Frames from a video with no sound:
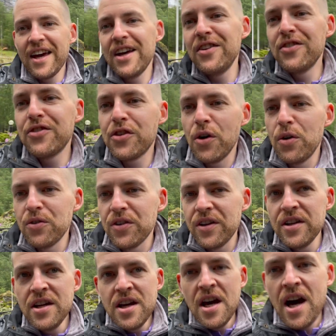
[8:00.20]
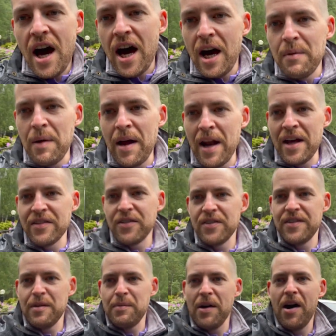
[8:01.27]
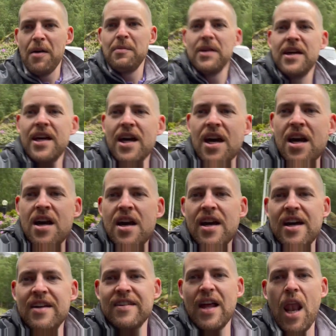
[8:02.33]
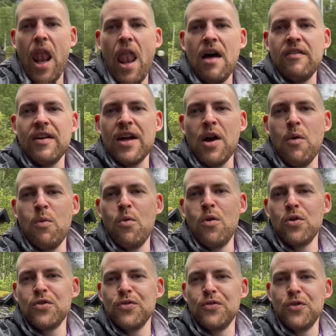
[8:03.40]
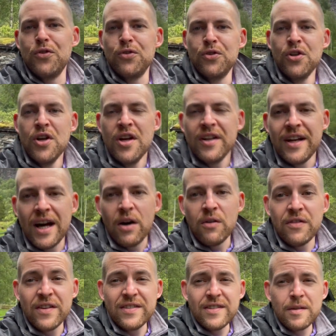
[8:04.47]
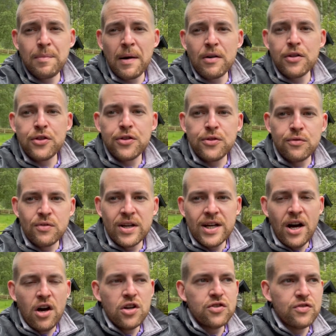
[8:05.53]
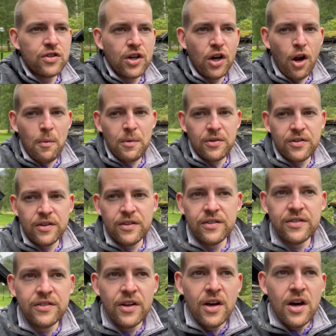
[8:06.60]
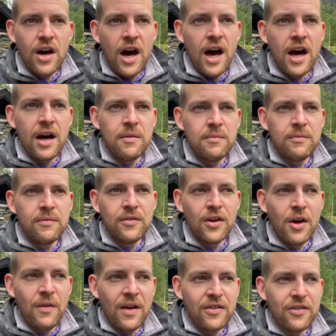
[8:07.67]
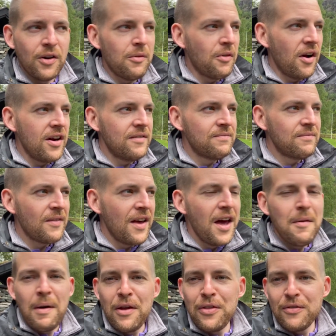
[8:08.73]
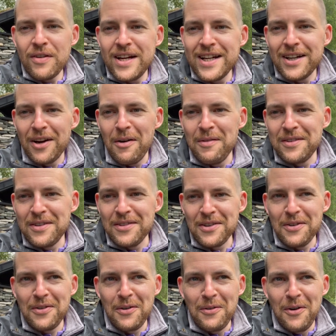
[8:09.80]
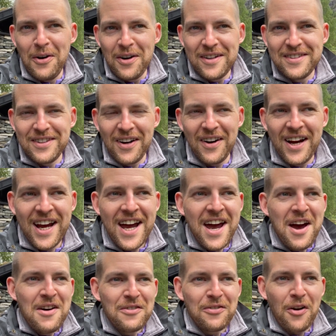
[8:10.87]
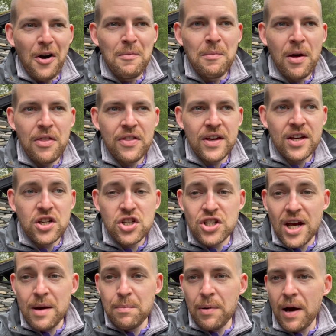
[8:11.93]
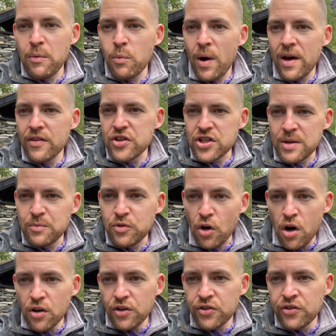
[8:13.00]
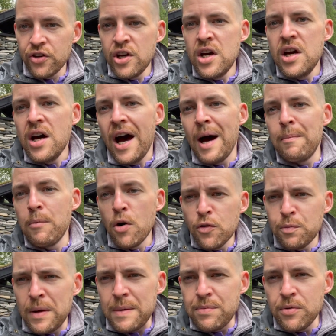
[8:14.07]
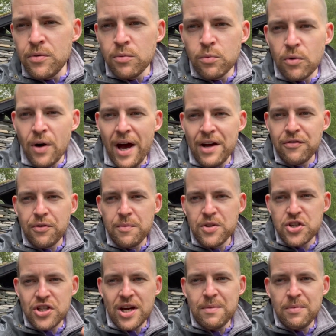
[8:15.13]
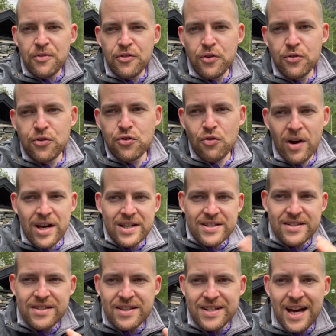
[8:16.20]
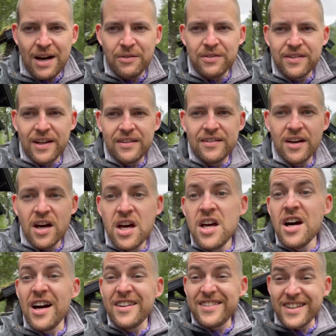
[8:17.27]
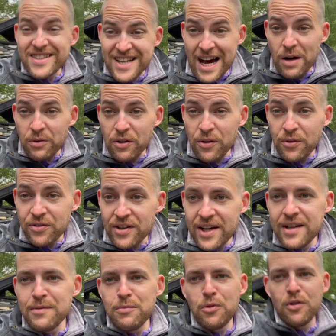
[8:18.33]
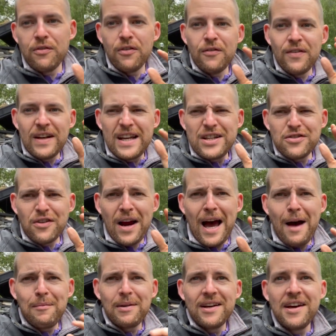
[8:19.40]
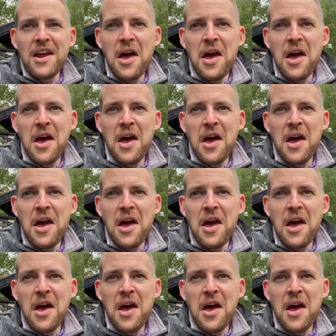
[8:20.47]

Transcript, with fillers: in Skjolden. Um, and as you can see behind me here is a lovely waterfall. Now, this is about 300 kilometers. Um, no, that's not right. About three kilometers of a walk, sorry, from the ship and where the ship docks. Uh, most people will head from the ship and go straight into the town centre. I say town loosely, it's more of a village or a hamlet,